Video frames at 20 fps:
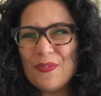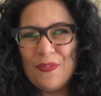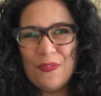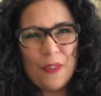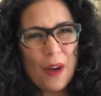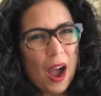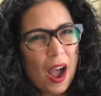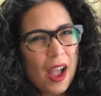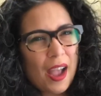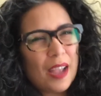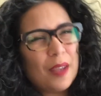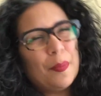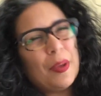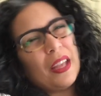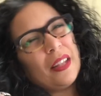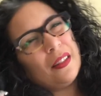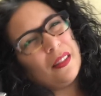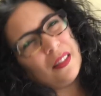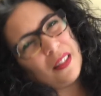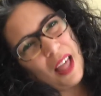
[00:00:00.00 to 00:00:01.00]
vibe
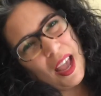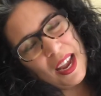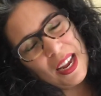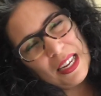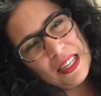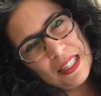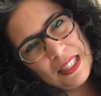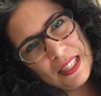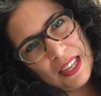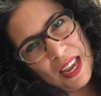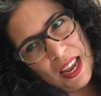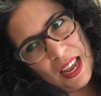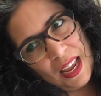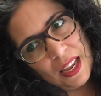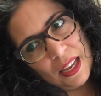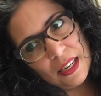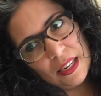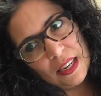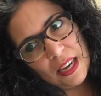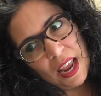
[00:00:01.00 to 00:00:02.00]
and light,
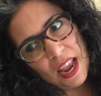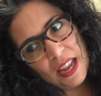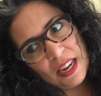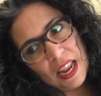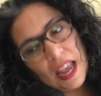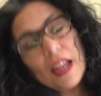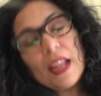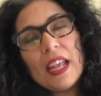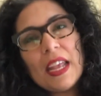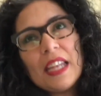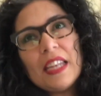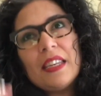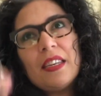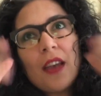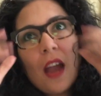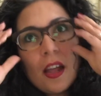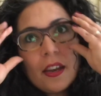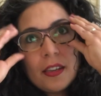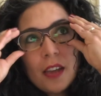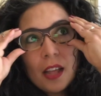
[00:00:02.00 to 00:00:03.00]
and
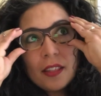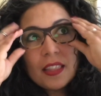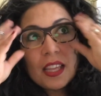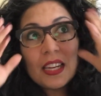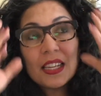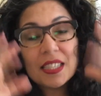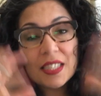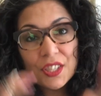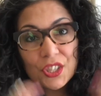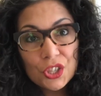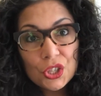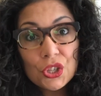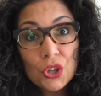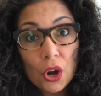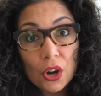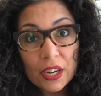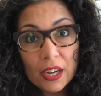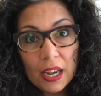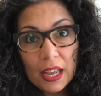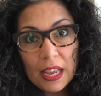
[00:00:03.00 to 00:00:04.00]
not that it
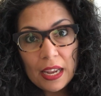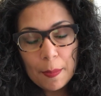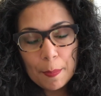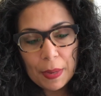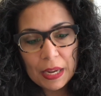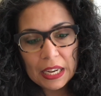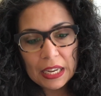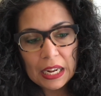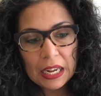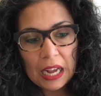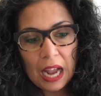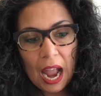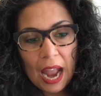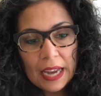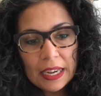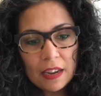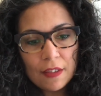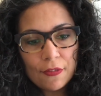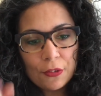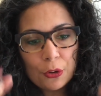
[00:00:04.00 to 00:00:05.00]
started it, but it
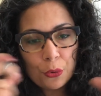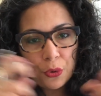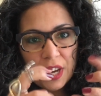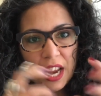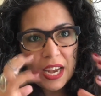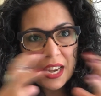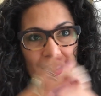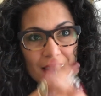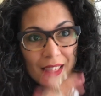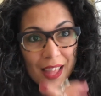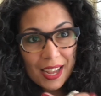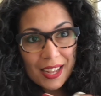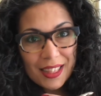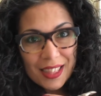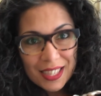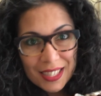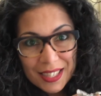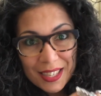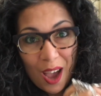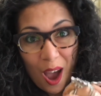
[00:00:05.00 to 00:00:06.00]
kind of created like
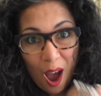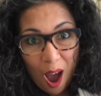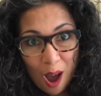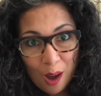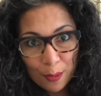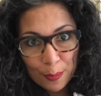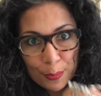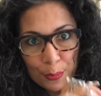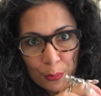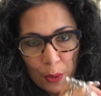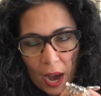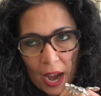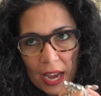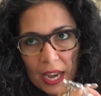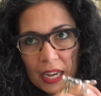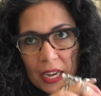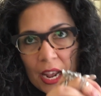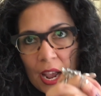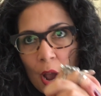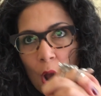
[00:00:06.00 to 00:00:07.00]
this hub,
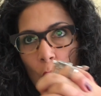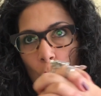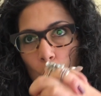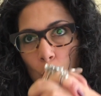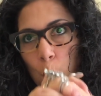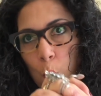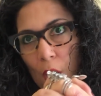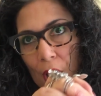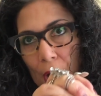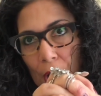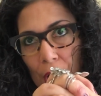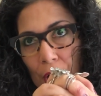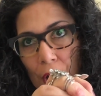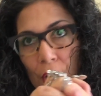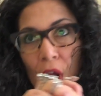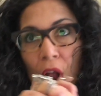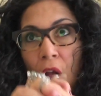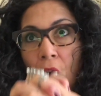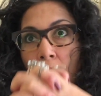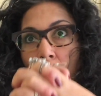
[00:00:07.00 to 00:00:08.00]
right, where
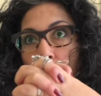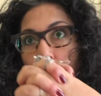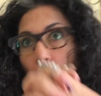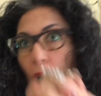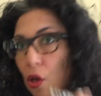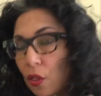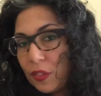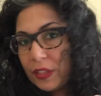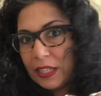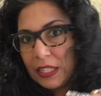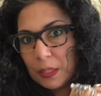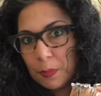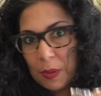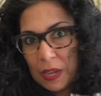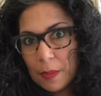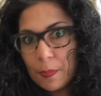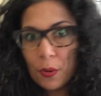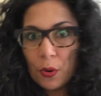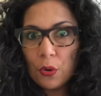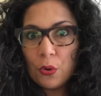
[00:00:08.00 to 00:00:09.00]
all these
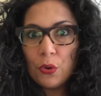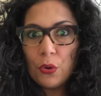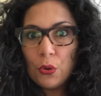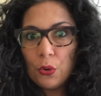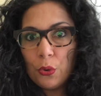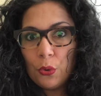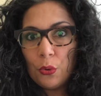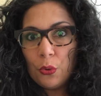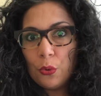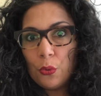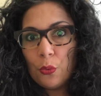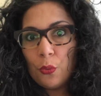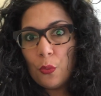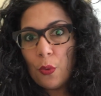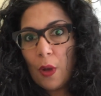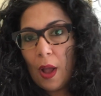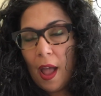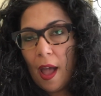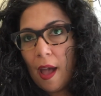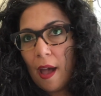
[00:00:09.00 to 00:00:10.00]
people who
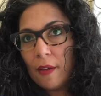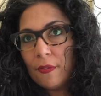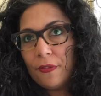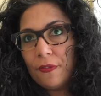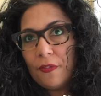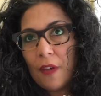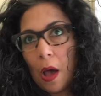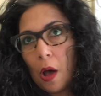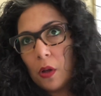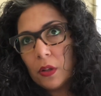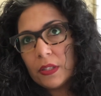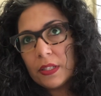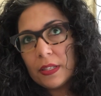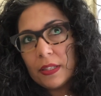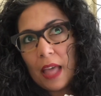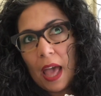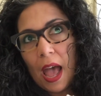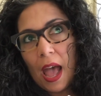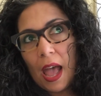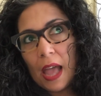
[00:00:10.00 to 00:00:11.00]
have felt
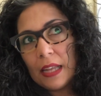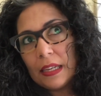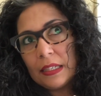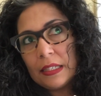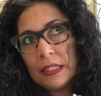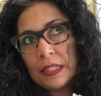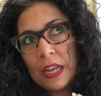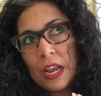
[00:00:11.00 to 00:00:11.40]
that